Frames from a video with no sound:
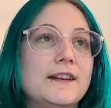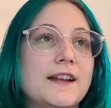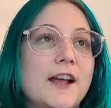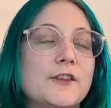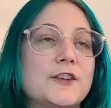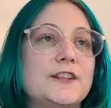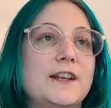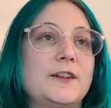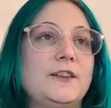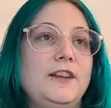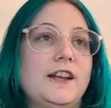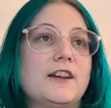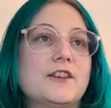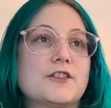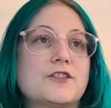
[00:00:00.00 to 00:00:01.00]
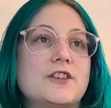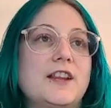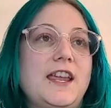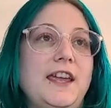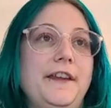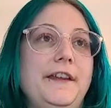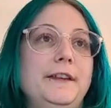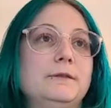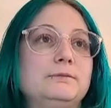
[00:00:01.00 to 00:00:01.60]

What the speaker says: now they're down to like 100K.